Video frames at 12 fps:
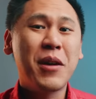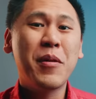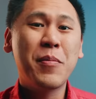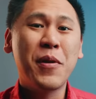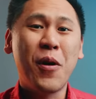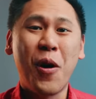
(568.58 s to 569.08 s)
helped
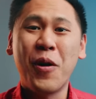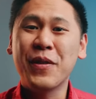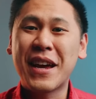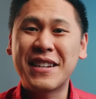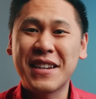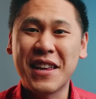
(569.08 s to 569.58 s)
me put all
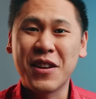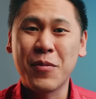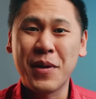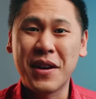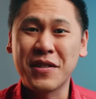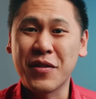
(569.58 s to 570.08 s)
that together
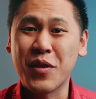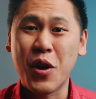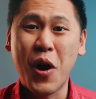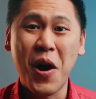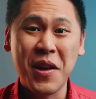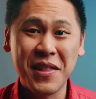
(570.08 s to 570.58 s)
because of
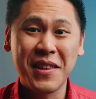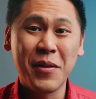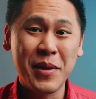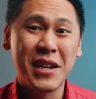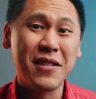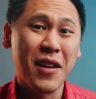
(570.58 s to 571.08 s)
their
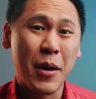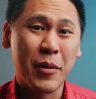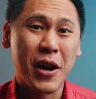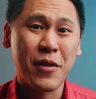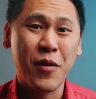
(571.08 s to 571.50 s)
unlimited library